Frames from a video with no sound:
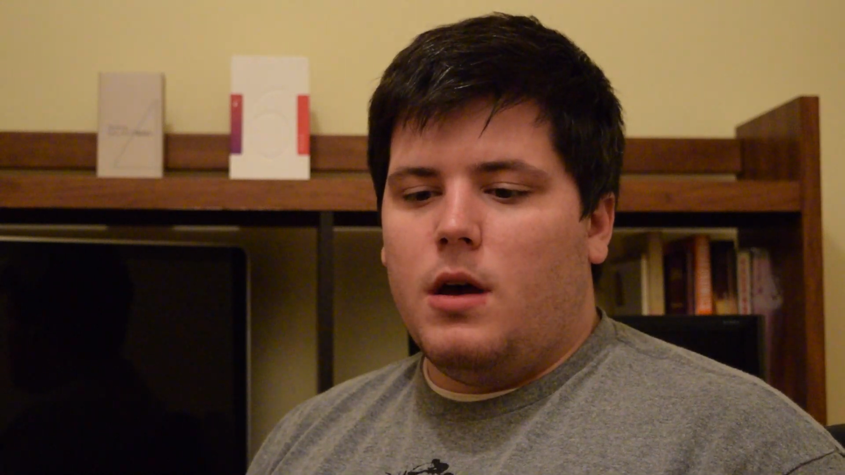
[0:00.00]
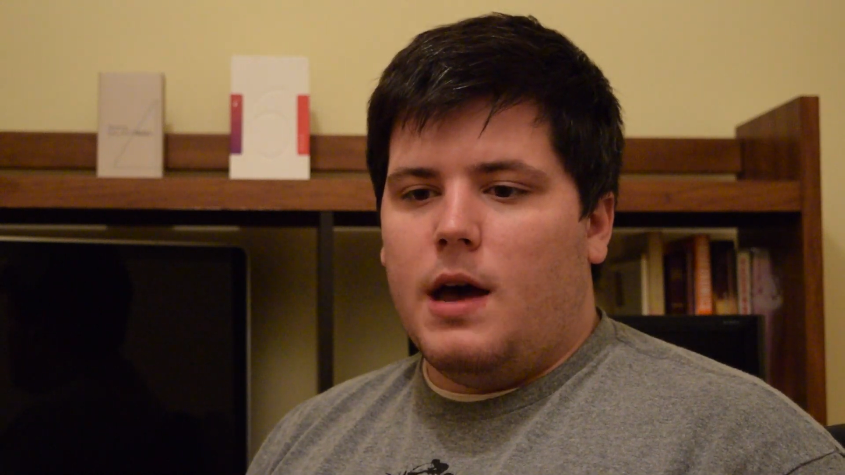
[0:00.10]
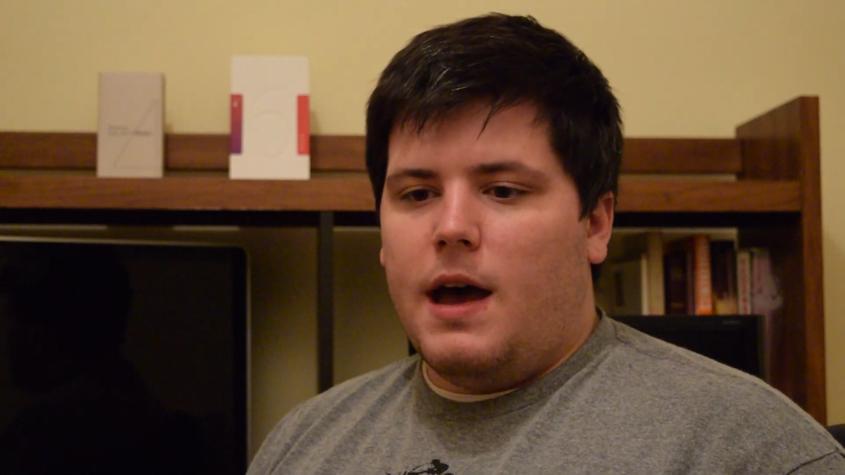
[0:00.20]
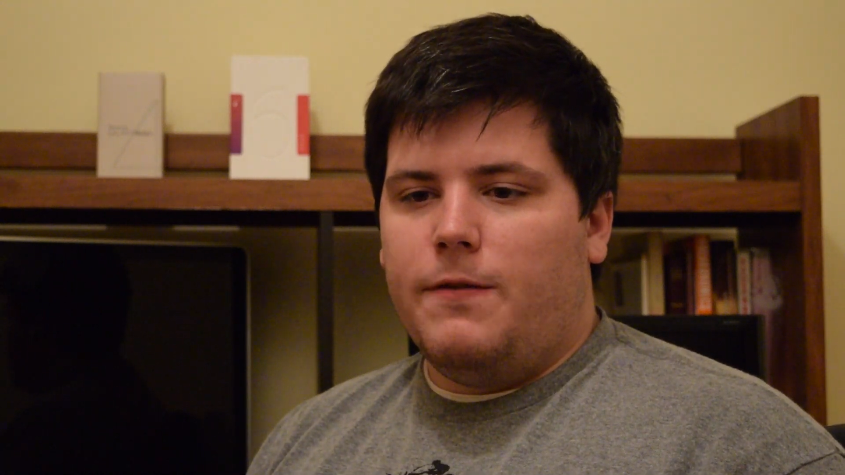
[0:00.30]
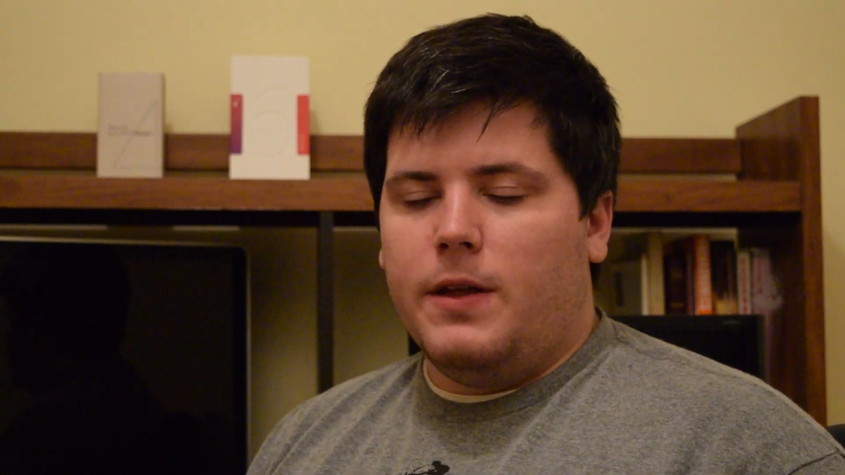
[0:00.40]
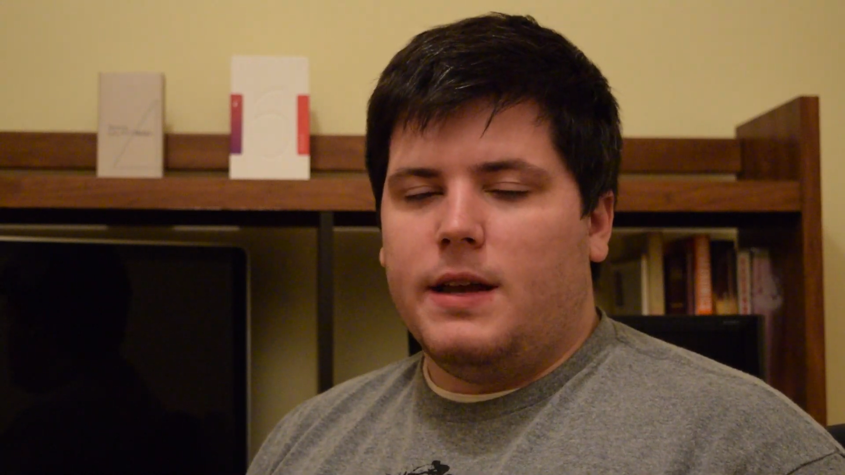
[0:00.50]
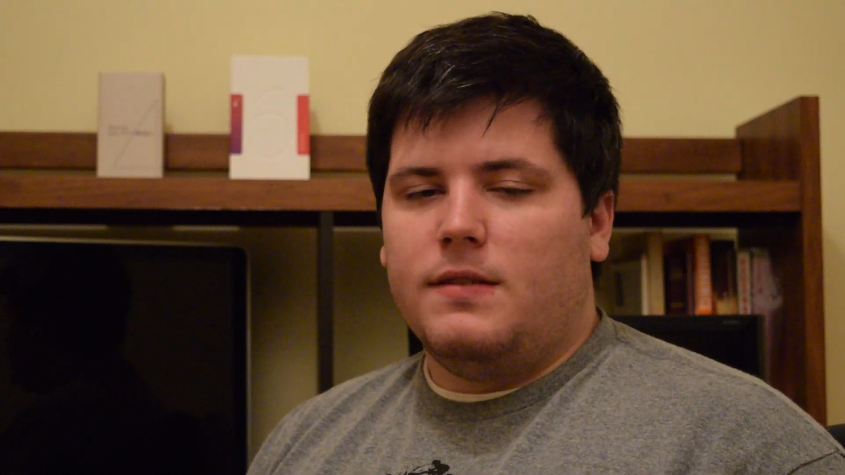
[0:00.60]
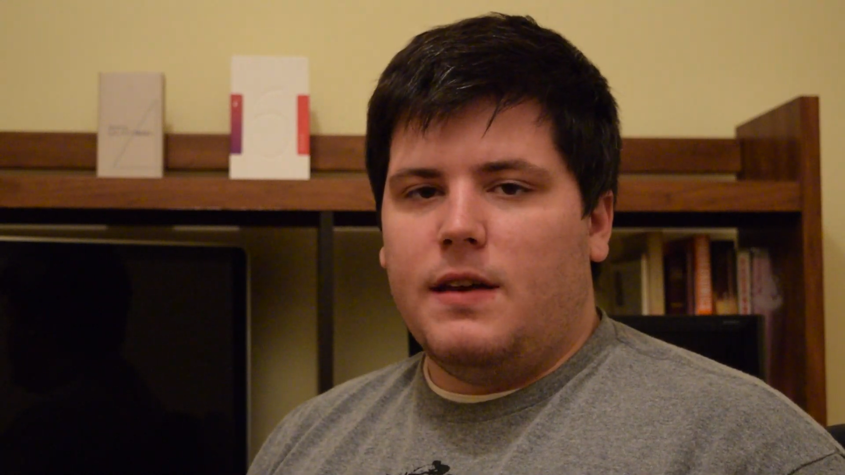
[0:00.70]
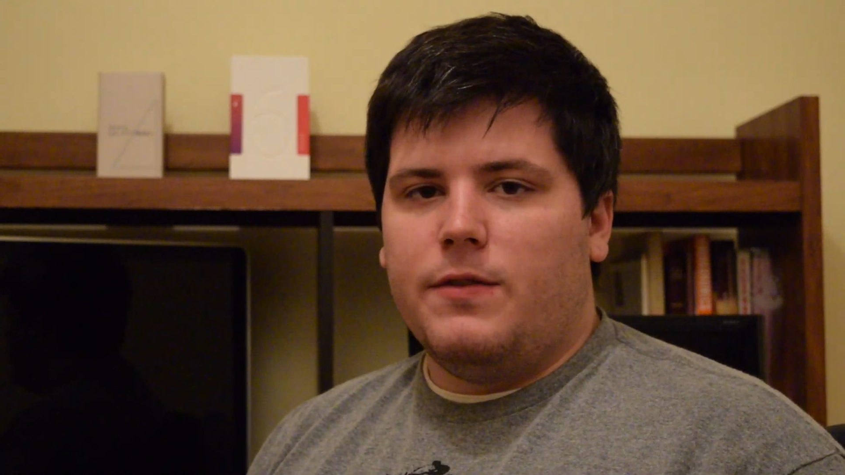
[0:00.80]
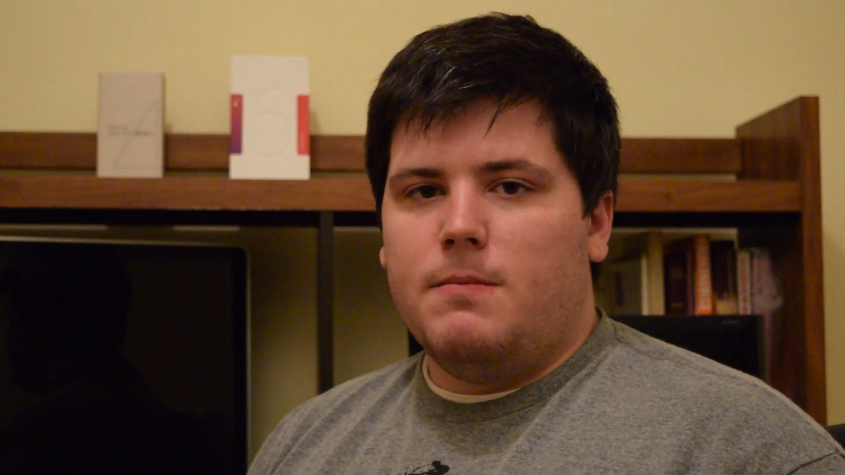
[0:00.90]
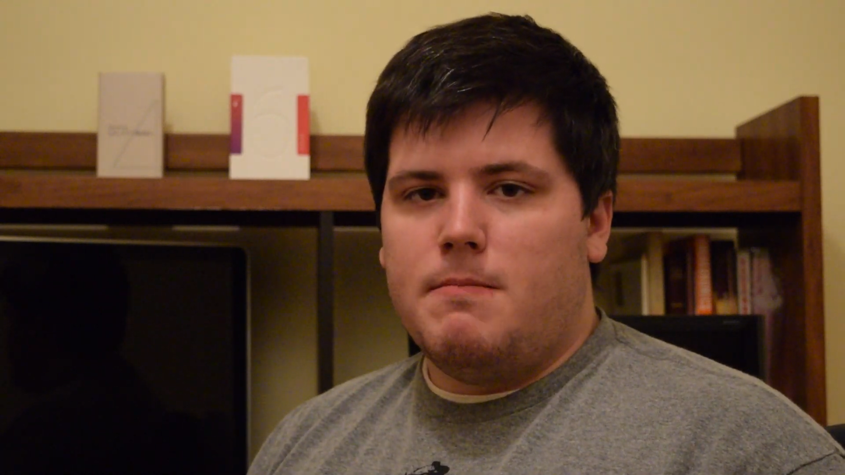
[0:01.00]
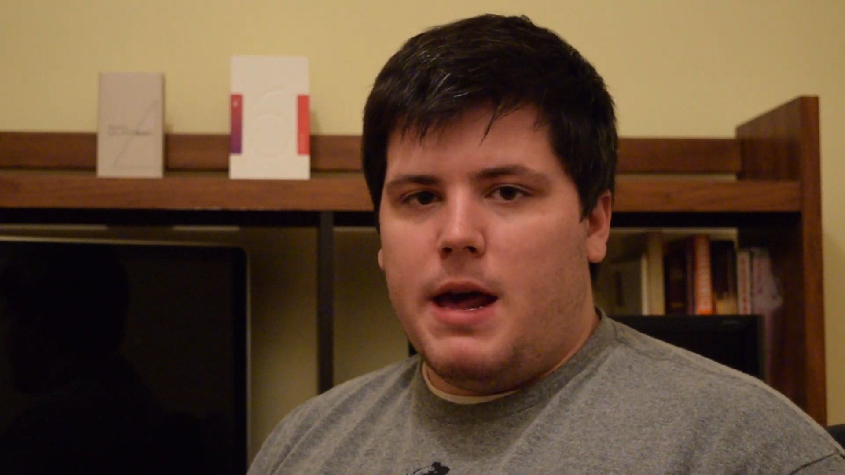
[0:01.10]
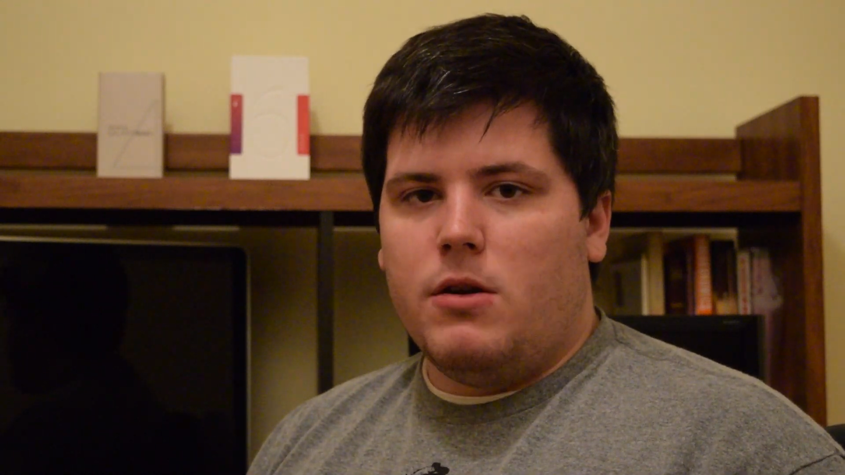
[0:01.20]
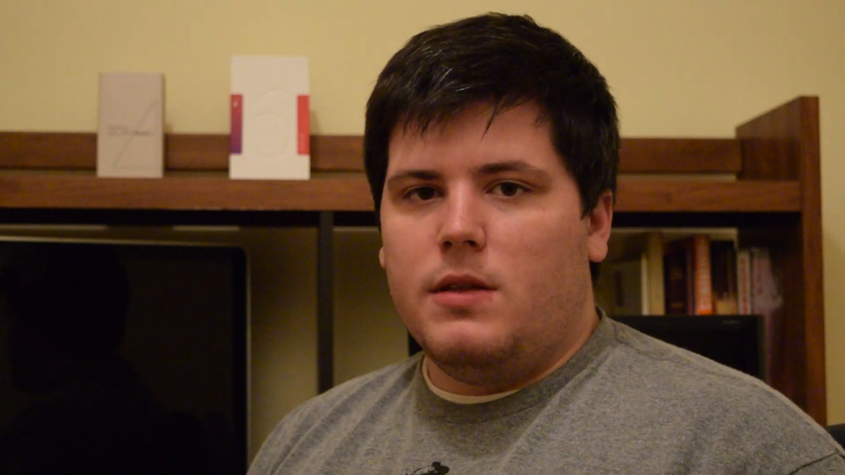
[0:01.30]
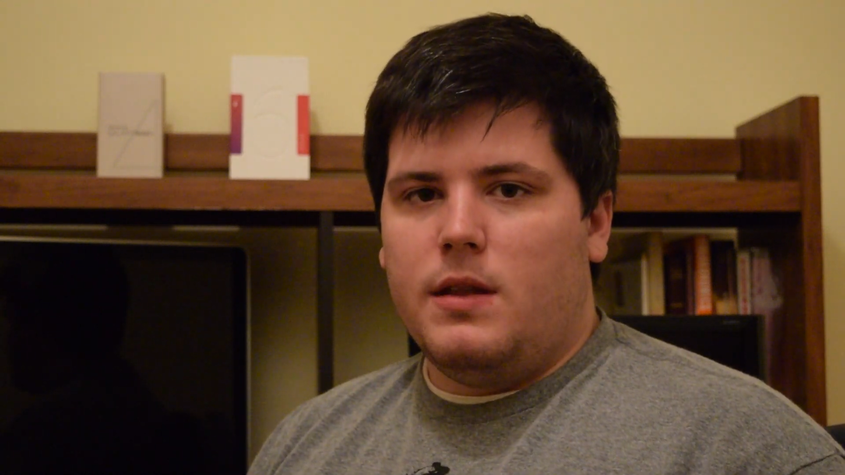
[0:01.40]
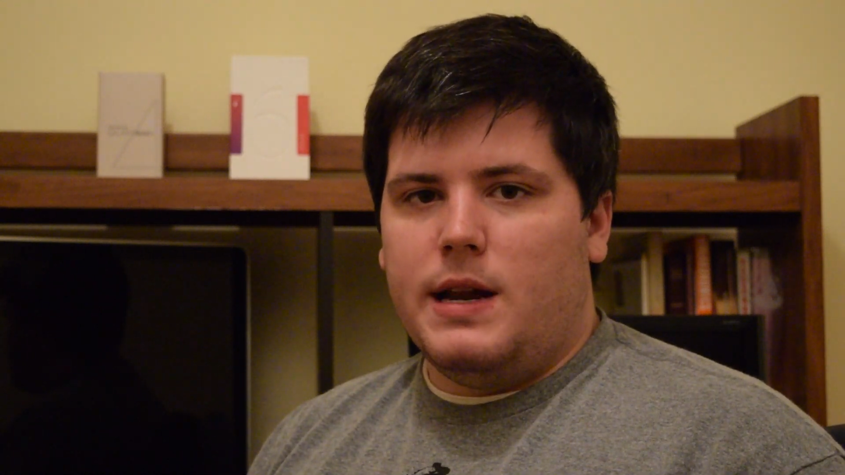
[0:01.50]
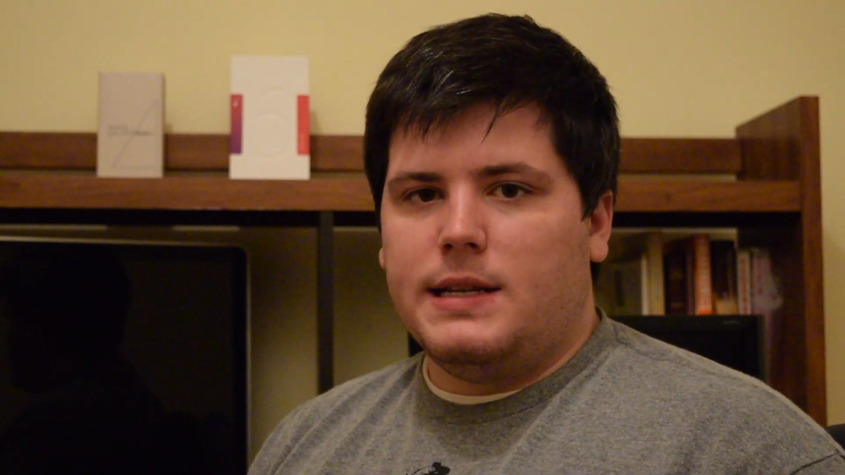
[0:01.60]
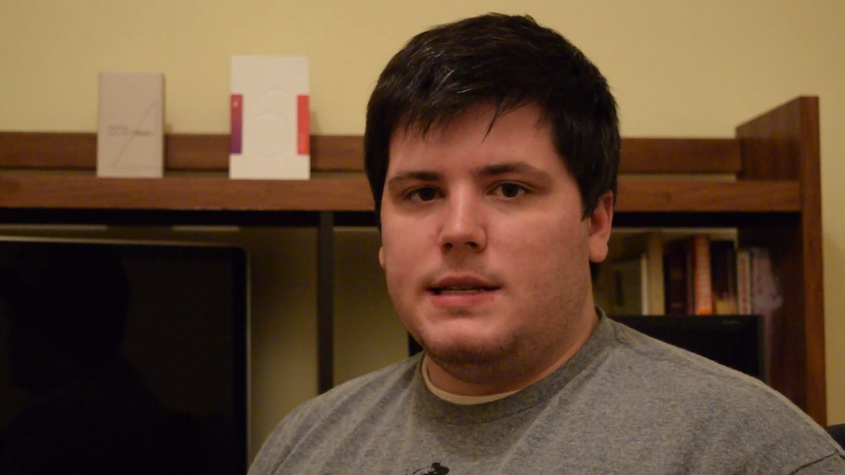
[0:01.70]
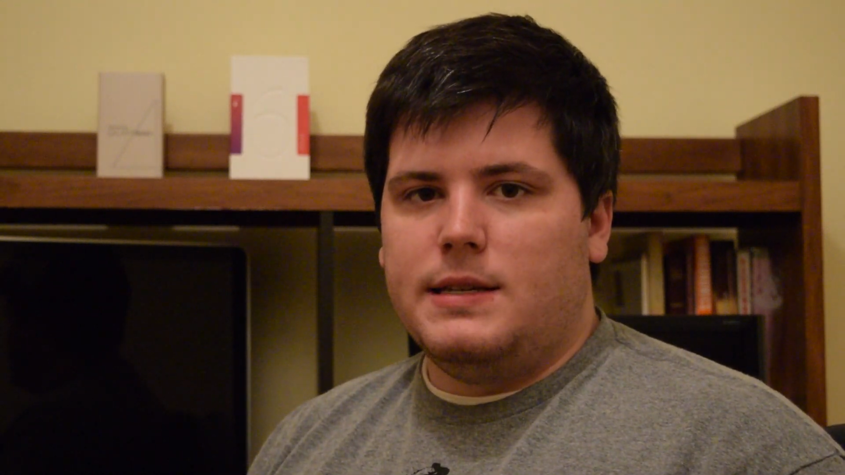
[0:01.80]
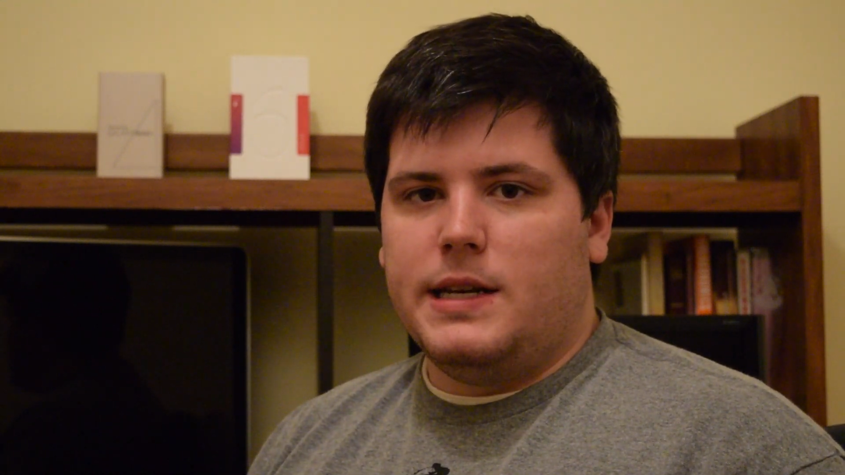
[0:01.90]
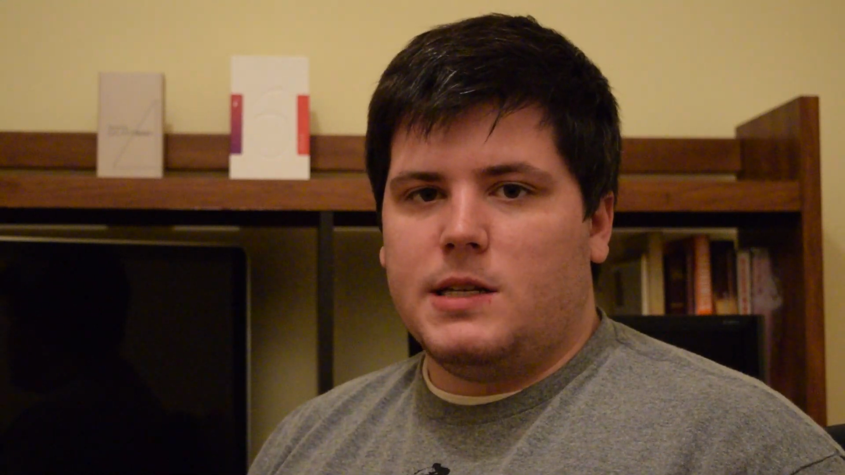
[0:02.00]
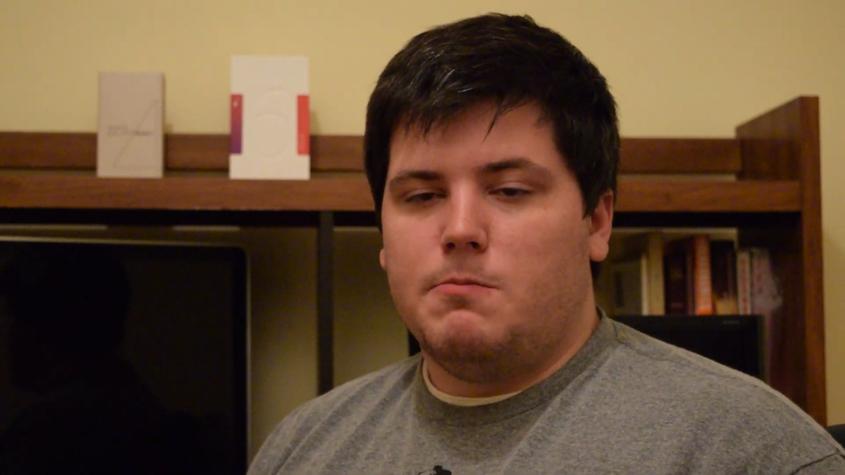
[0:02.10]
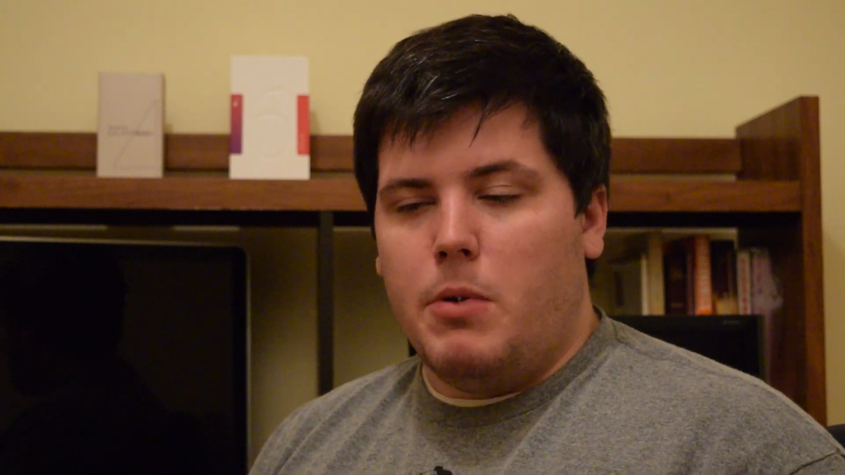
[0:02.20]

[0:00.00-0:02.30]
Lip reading: I feel like is definitely better than the Nexus 6.